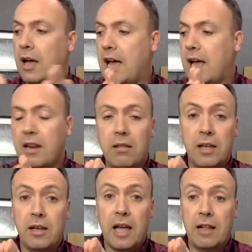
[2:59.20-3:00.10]

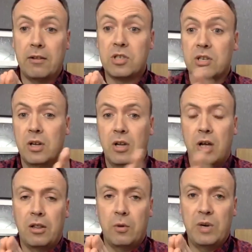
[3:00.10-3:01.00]
Anything else
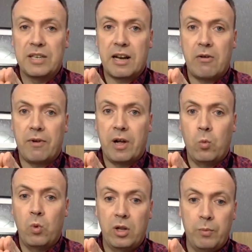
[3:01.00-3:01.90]
that we need to clarify
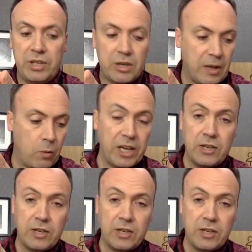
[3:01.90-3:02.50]
will be done that way.